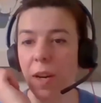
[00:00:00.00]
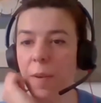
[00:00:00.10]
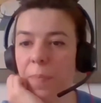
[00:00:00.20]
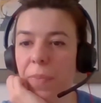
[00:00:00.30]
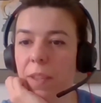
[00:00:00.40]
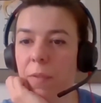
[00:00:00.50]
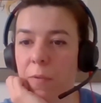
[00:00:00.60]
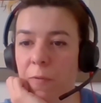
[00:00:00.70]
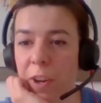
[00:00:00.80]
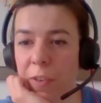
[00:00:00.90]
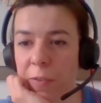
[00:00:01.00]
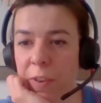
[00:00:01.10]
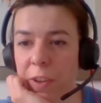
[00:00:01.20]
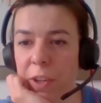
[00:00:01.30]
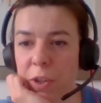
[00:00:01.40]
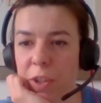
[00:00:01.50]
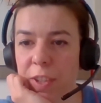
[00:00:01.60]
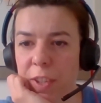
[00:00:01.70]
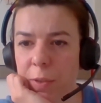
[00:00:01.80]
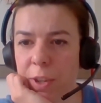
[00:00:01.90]
Um, a very, very
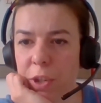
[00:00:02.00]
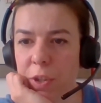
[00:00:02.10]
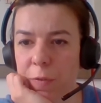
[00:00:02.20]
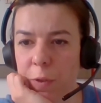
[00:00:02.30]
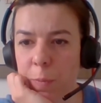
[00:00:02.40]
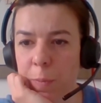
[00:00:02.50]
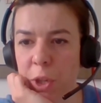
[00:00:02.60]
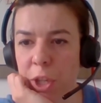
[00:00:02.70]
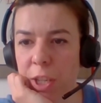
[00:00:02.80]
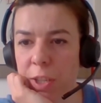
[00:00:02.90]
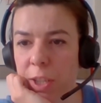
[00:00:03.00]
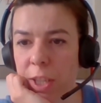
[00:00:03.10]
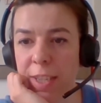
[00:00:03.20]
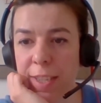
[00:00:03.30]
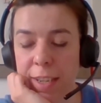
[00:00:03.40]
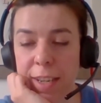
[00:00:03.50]
interesting question from Michelle Gleason.